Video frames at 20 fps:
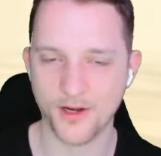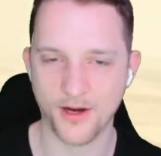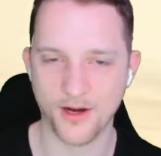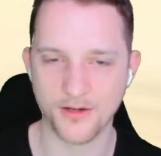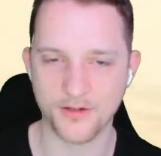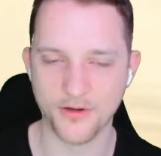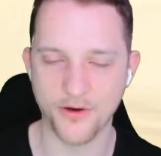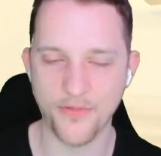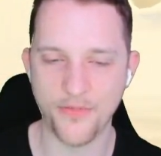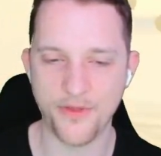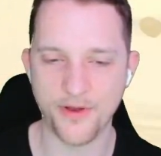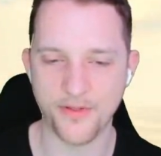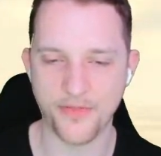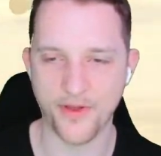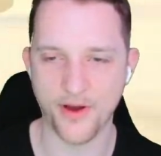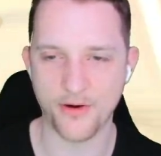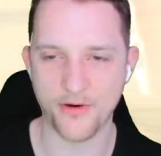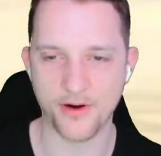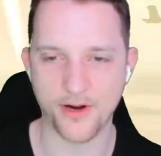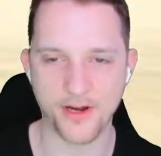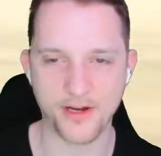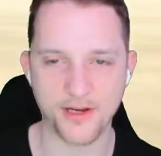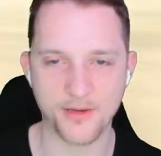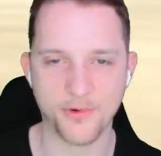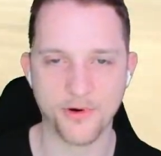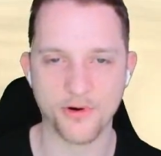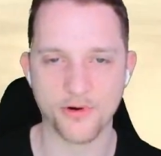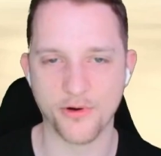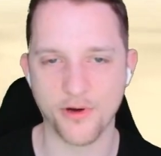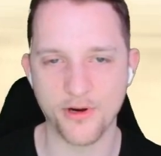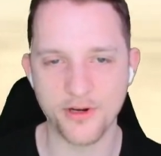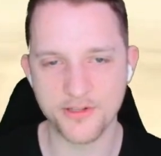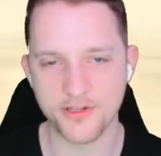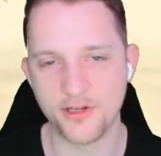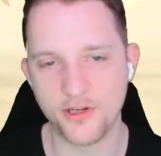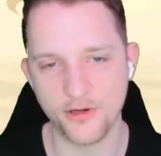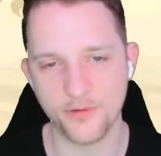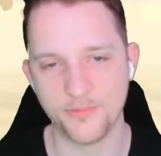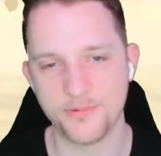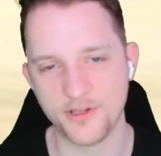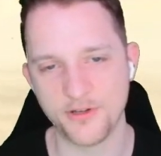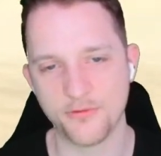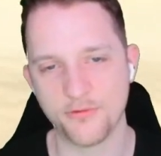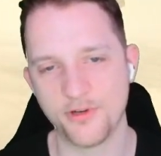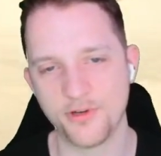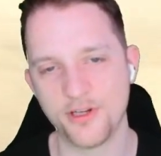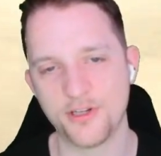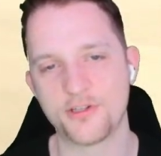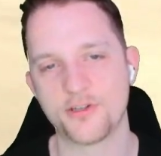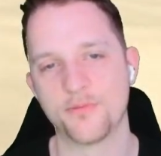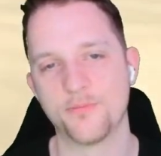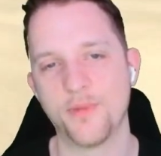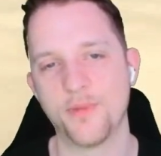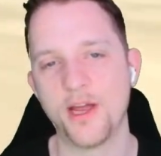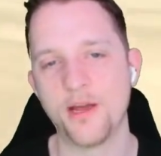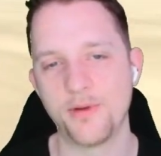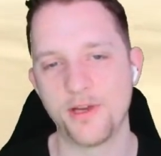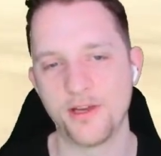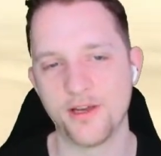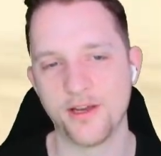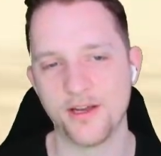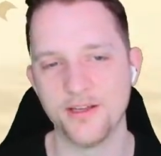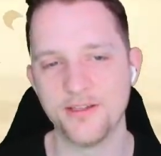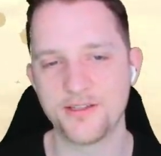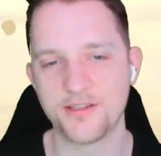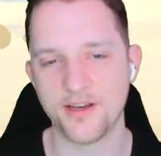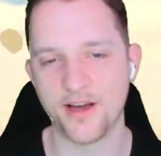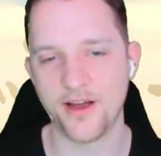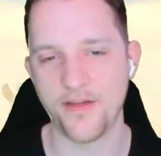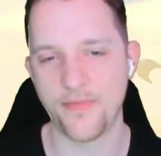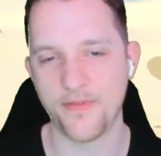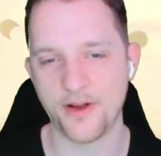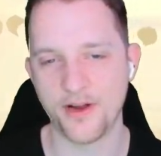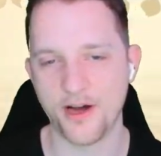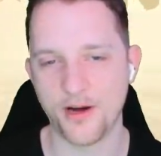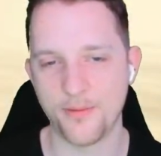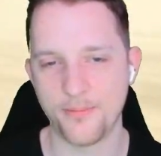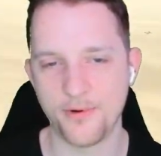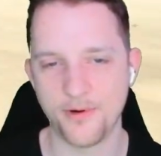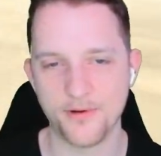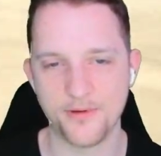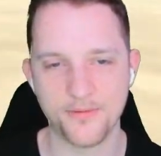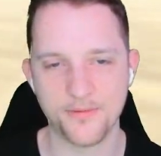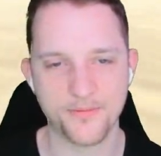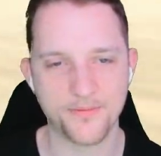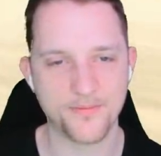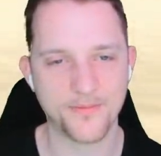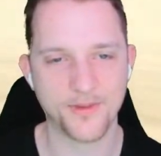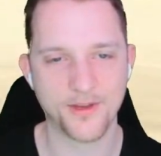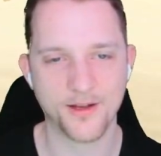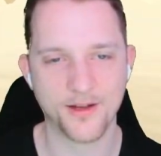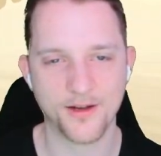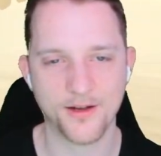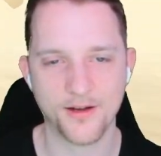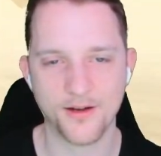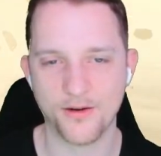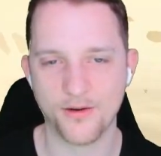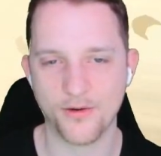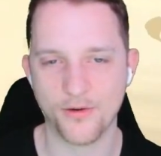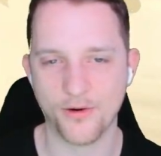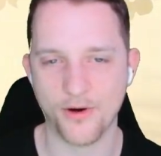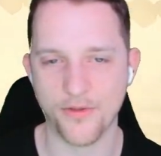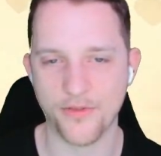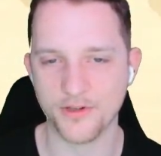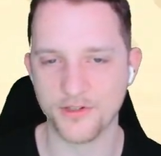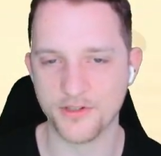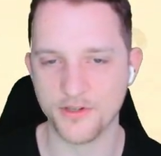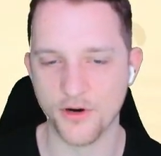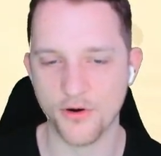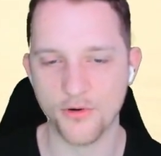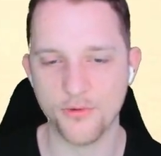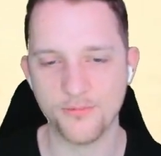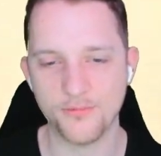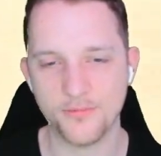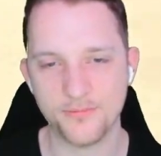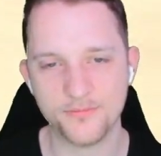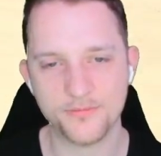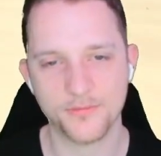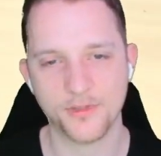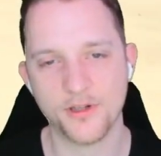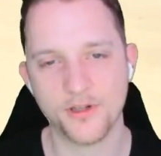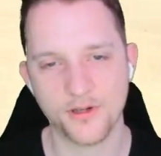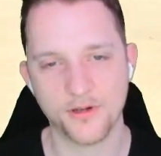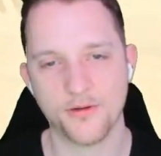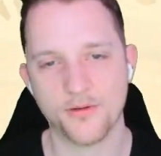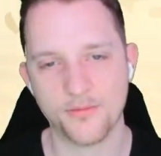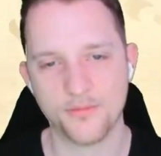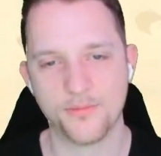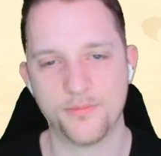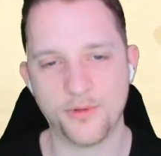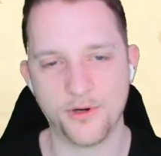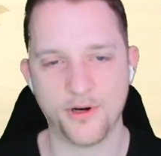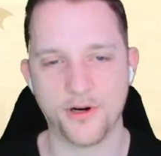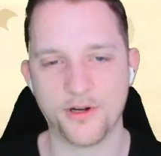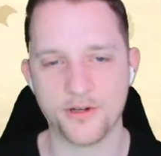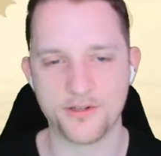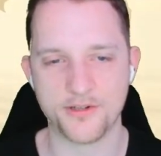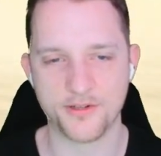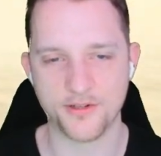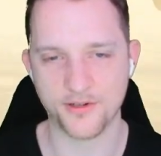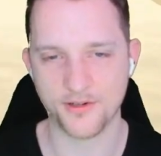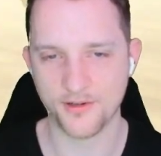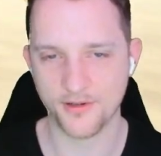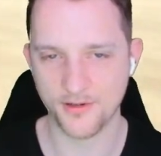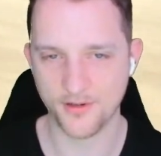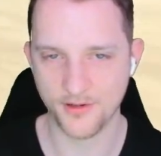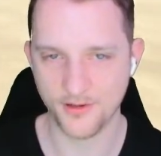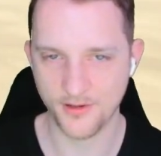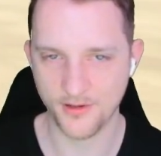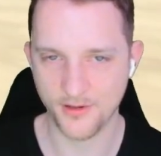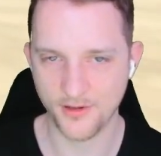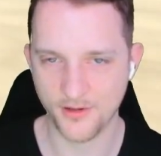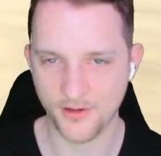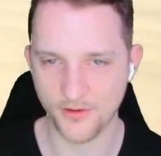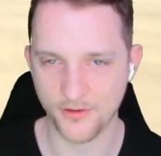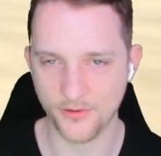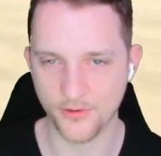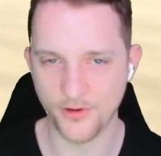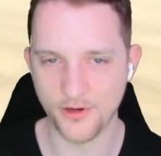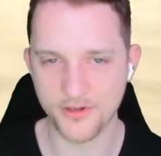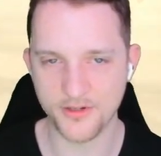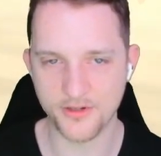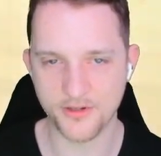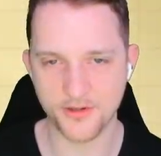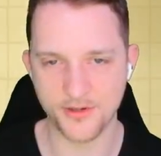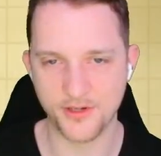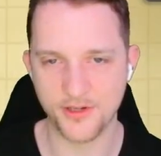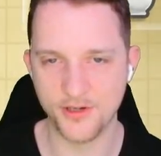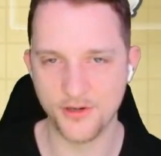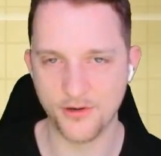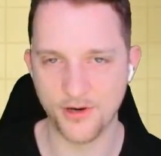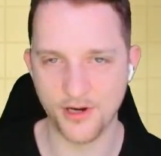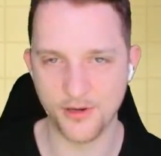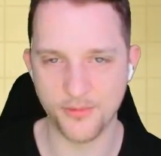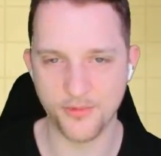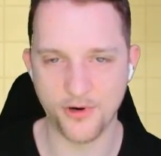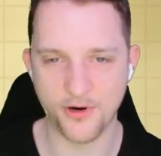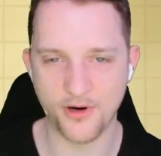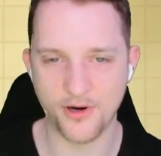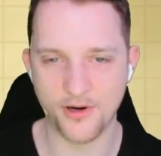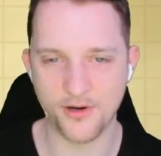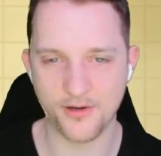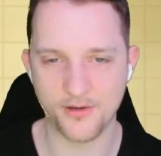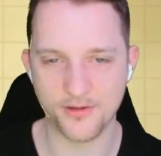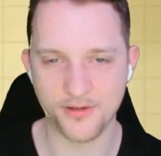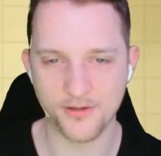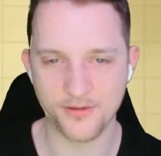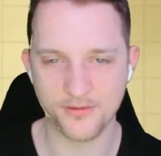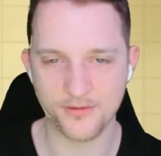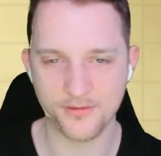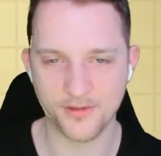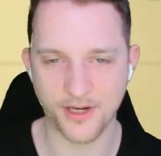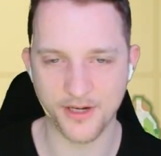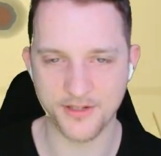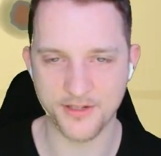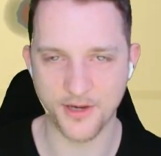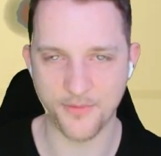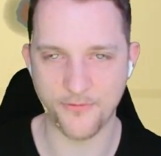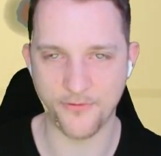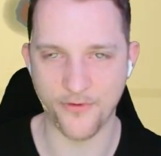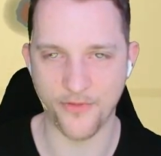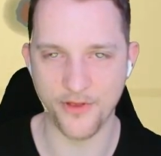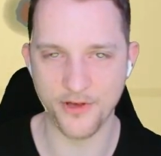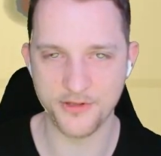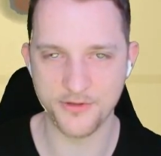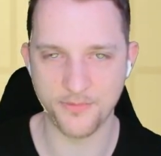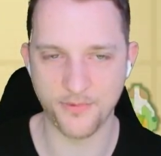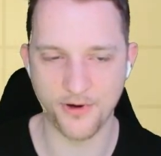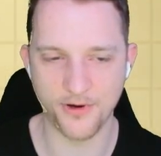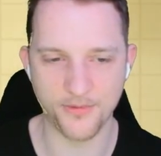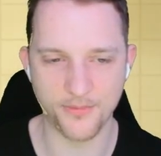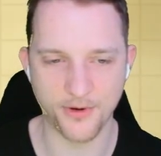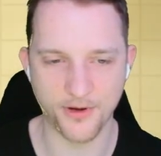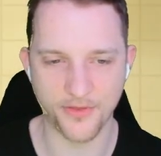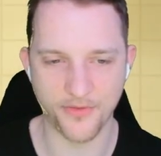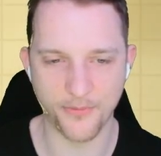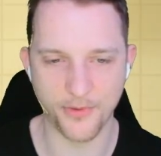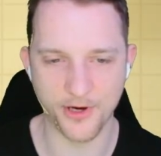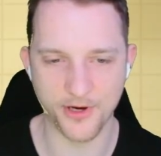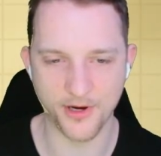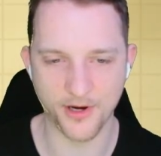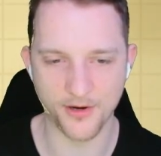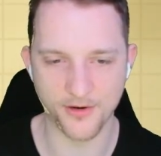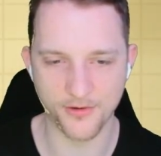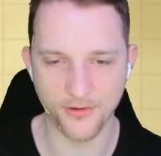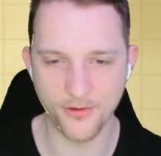I don't think there are any more goddess cubes in reach, maybe inside the couple or the dome, but not here anymore Except for this one, but we can't...